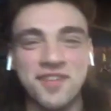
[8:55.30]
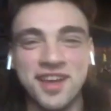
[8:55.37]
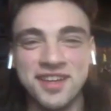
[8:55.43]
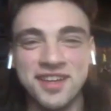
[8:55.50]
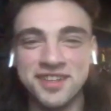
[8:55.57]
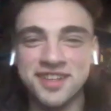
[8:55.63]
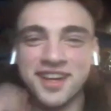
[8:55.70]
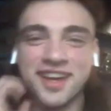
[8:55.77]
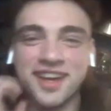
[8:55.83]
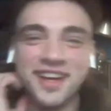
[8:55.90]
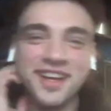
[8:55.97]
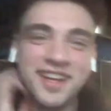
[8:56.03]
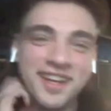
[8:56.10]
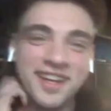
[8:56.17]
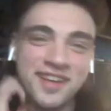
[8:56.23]
I could.
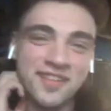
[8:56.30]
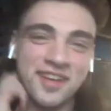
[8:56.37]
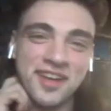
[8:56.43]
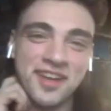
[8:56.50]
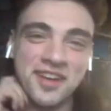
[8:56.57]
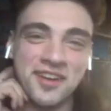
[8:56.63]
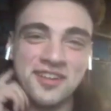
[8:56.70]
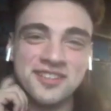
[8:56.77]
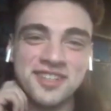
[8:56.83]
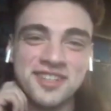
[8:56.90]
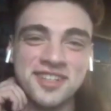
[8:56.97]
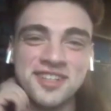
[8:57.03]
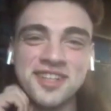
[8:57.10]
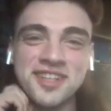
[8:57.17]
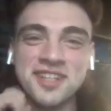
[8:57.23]
Like a curse
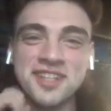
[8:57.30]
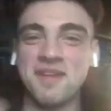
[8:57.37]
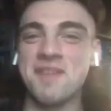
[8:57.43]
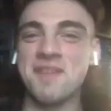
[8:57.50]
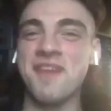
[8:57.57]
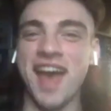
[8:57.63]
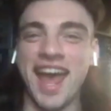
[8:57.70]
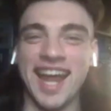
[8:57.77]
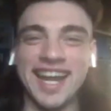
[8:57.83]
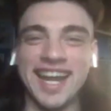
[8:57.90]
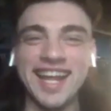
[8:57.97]
on here, that's my bad.